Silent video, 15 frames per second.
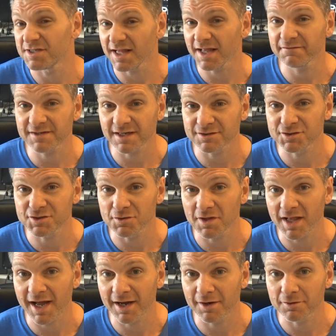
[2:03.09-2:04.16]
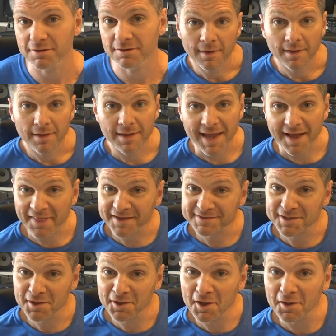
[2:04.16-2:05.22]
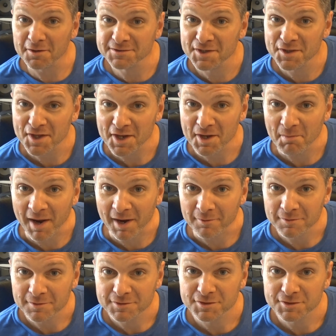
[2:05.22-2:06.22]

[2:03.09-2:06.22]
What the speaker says: Is your left hand too loud? Now that's a lot to think about.